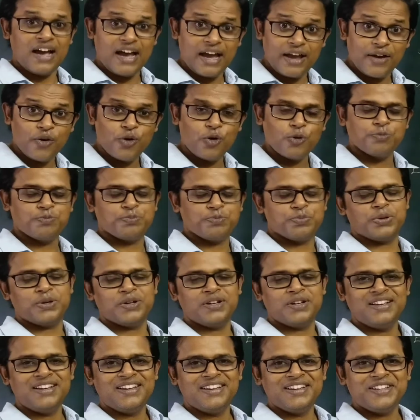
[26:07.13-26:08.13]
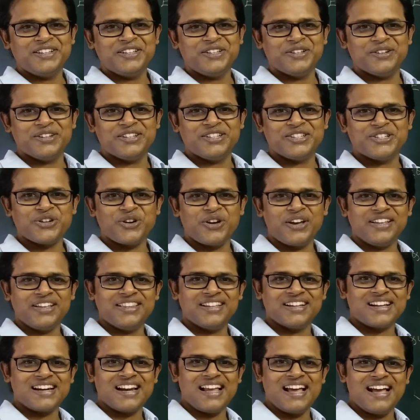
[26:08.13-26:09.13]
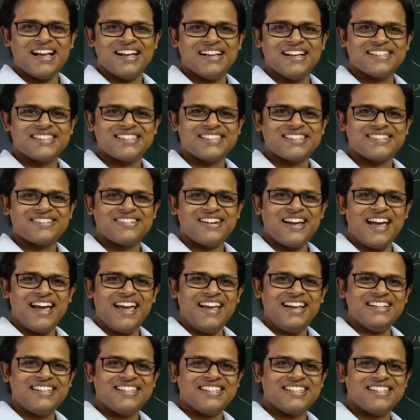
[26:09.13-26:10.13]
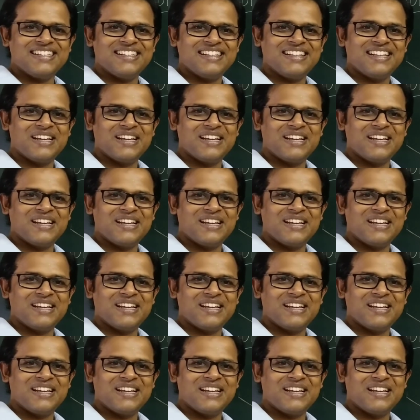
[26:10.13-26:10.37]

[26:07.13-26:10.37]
I hope you're enjoying the class, right?